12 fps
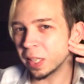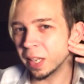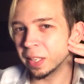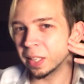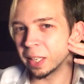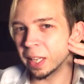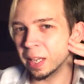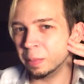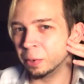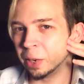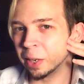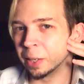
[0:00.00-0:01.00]
the end of the
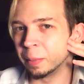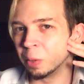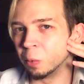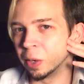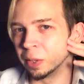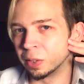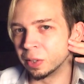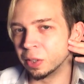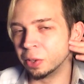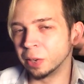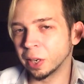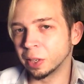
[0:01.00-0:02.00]
game, you're not gonna want
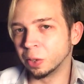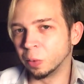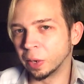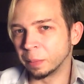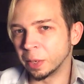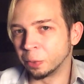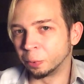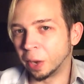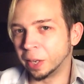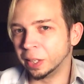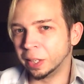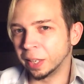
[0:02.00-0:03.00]
to be
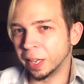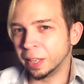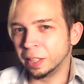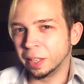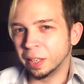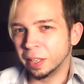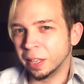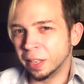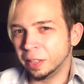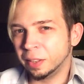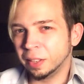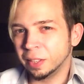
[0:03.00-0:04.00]
grinding
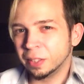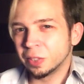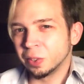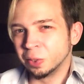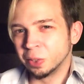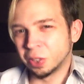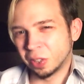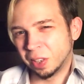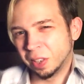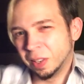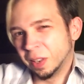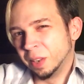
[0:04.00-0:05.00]
anything, so you'll just
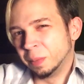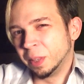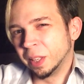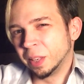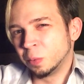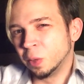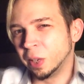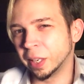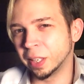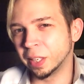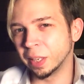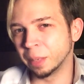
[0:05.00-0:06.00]
kind of be like, well, I
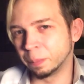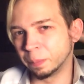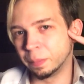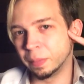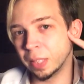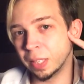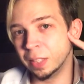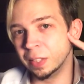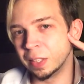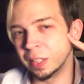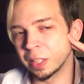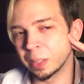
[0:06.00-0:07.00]
can get
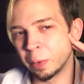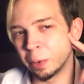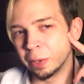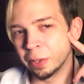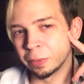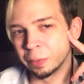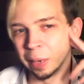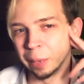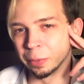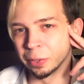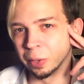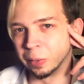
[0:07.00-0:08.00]
easy experience for my
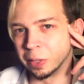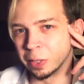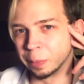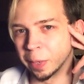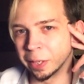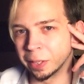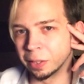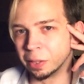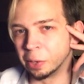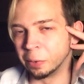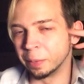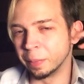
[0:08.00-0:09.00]
personas by
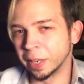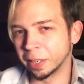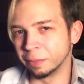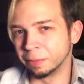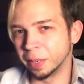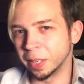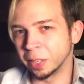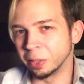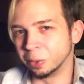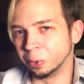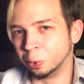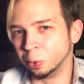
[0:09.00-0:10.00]
going back and fighting
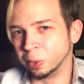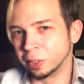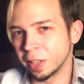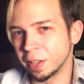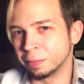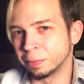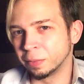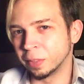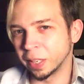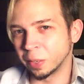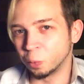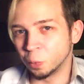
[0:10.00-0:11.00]
old F
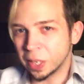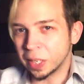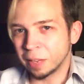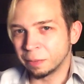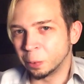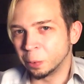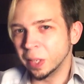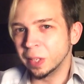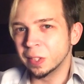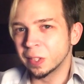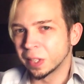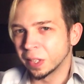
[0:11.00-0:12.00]
like weak
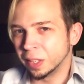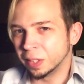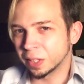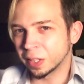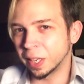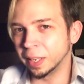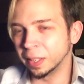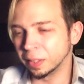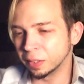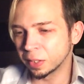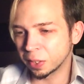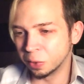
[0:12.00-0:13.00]
FOEs and just
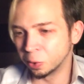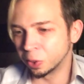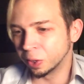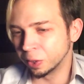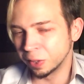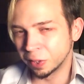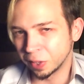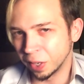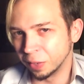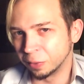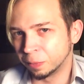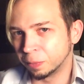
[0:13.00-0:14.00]
getting skill cards
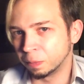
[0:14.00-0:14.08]
and